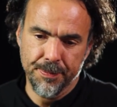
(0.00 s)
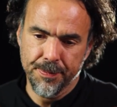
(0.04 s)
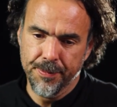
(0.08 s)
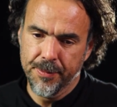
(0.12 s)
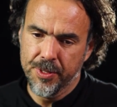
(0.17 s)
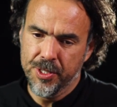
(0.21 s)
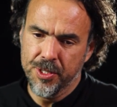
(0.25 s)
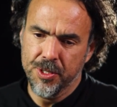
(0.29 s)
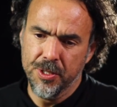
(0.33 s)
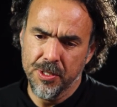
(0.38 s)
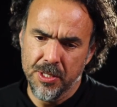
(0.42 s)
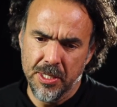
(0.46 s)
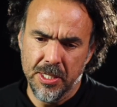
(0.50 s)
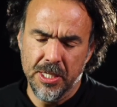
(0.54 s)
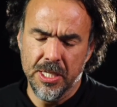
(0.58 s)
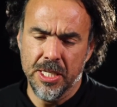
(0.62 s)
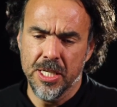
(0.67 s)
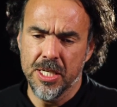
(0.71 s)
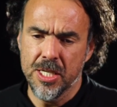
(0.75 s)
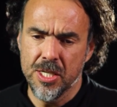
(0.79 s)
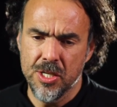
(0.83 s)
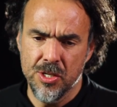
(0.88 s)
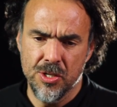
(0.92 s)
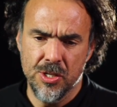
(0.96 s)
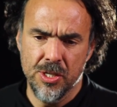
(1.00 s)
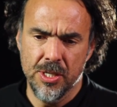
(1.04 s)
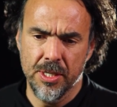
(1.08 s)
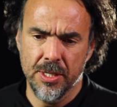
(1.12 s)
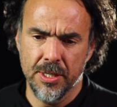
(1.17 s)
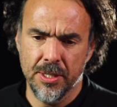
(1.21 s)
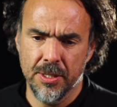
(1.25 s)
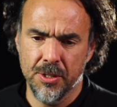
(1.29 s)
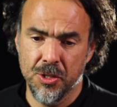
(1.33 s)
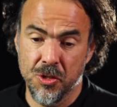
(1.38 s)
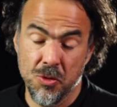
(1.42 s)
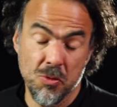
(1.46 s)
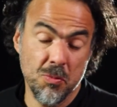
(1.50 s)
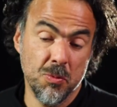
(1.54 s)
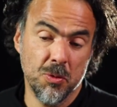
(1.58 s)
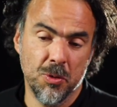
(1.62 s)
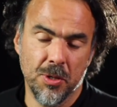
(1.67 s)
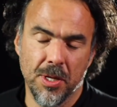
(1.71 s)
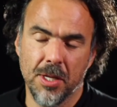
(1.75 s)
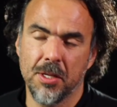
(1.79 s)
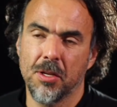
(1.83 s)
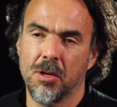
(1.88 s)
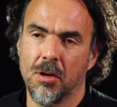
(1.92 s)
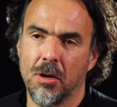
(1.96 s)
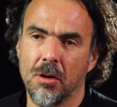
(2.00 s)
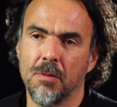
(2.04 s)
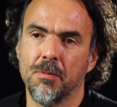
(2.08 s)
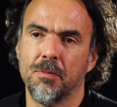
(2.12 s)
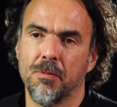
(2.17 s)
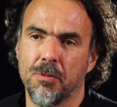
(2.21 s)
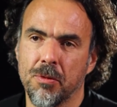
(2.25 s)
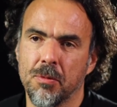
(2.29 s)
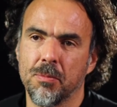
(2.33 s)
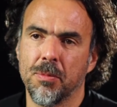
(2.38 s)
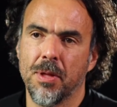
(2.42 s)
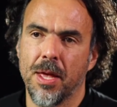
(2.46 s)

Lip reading: certain energy and humor that come from